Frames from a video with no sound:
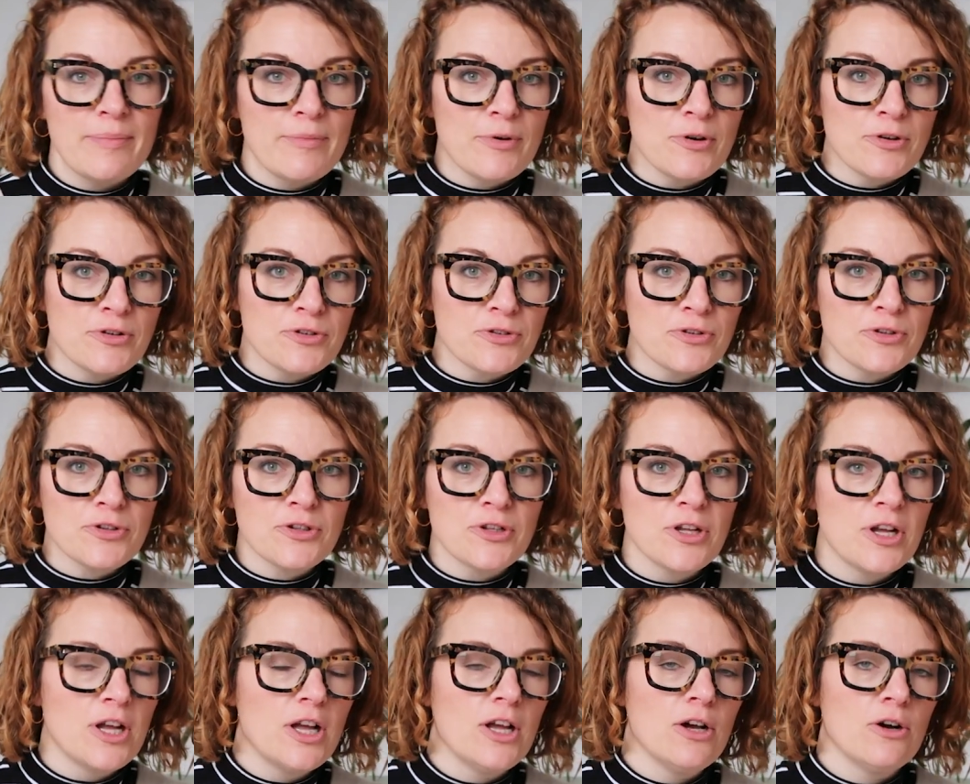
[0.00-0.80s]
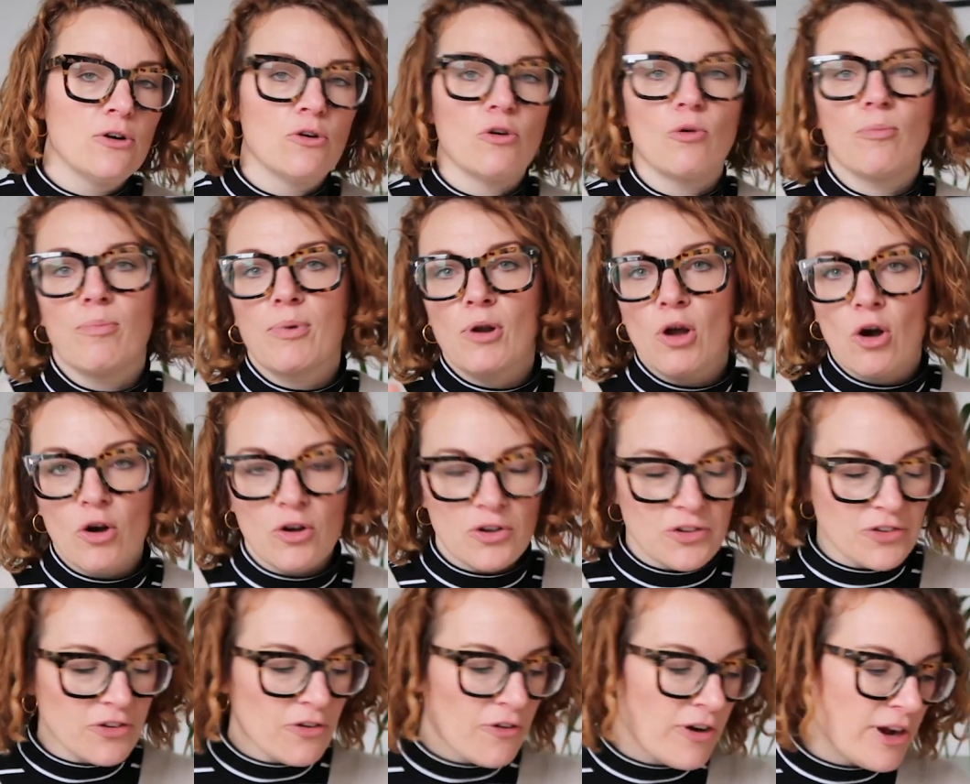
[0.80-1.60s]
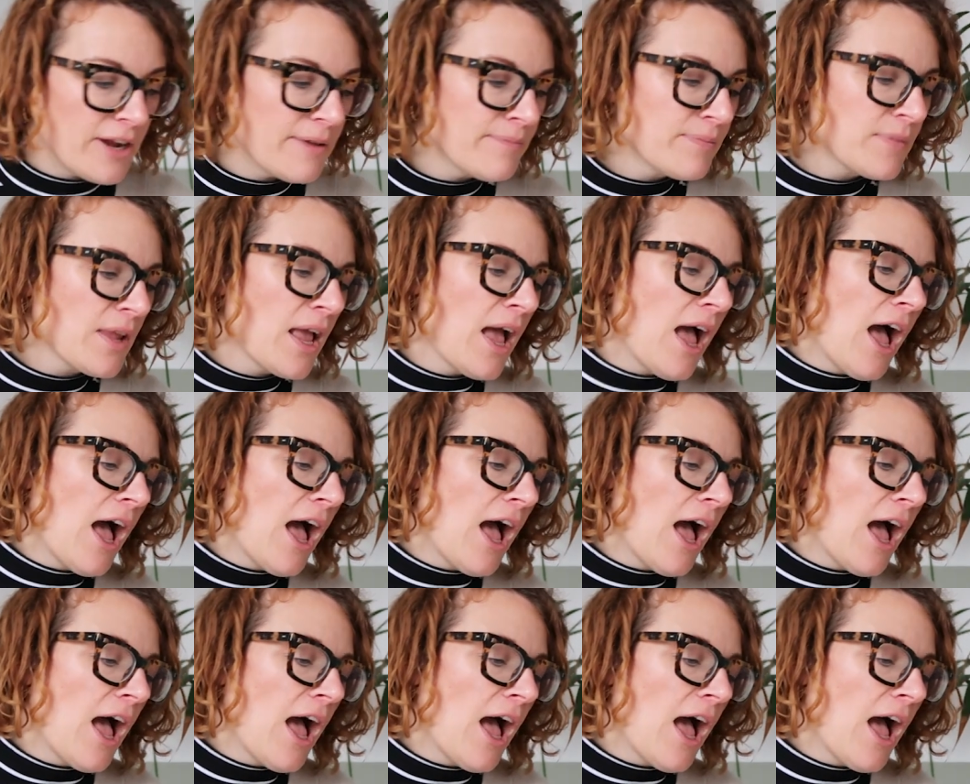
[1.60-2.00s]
model or block, sorry,